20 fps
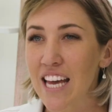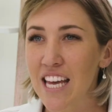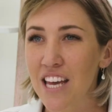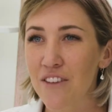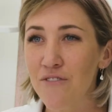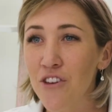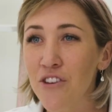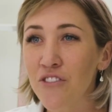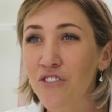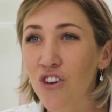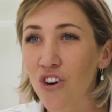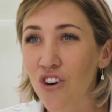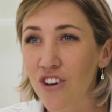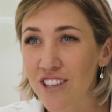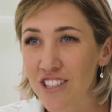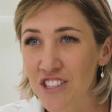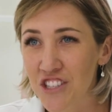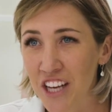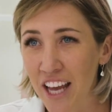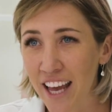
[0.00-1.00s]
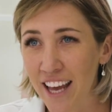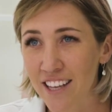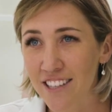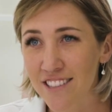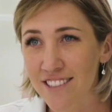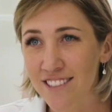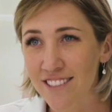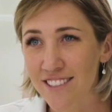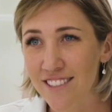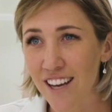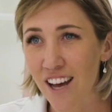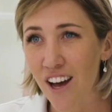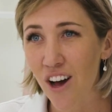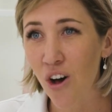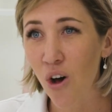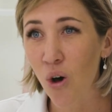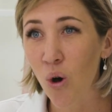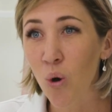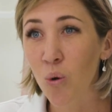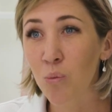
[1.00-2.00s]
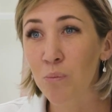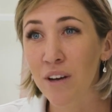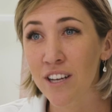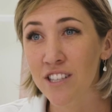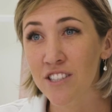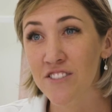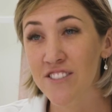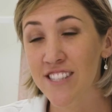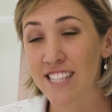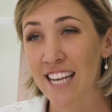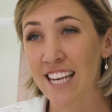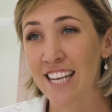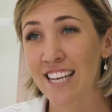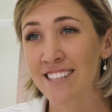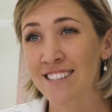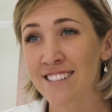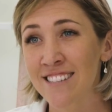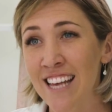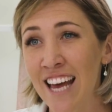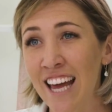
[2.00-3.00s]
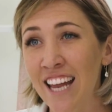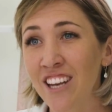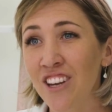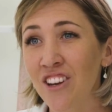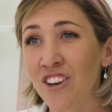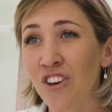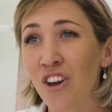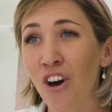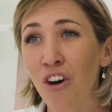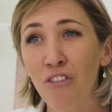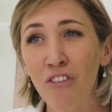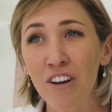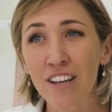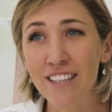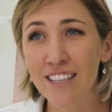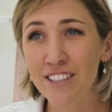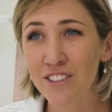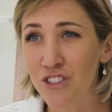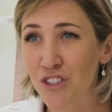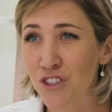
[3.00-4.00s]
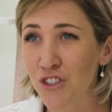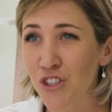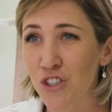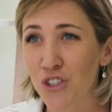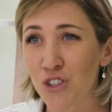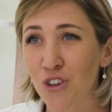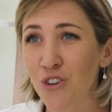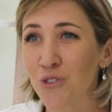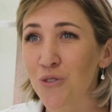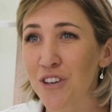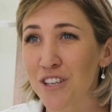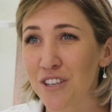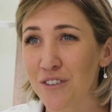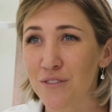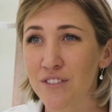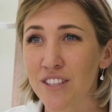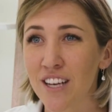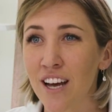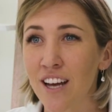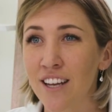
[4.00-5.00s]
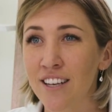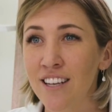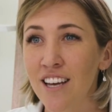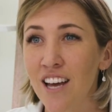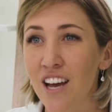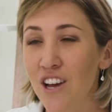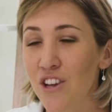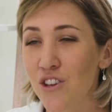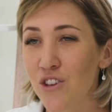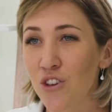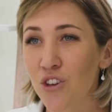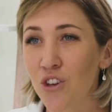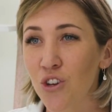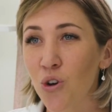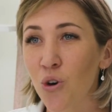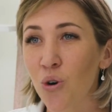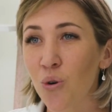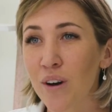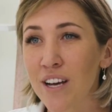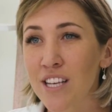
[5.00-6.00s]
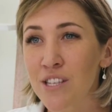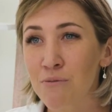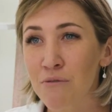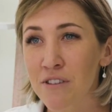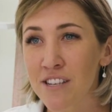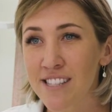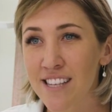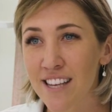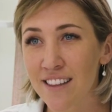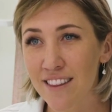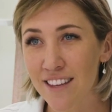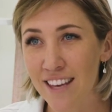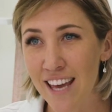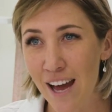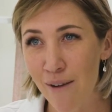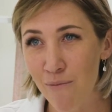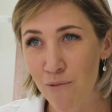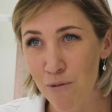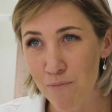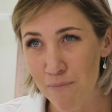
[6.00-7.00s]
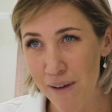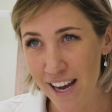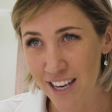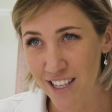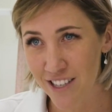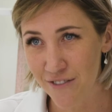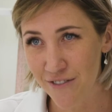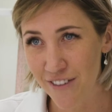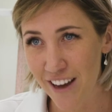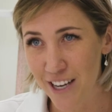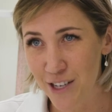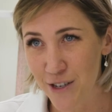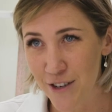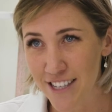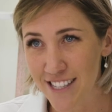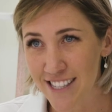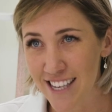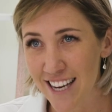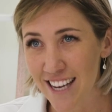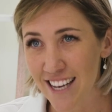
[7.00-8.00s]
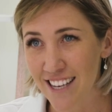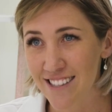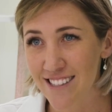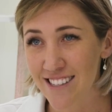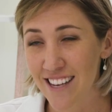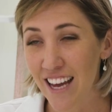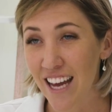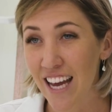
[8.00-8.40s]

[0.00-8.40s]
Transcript: If you've gone and changed a whole bunch of settings and you're not really too sure what you've done, you can always reset the camera back to factory settings.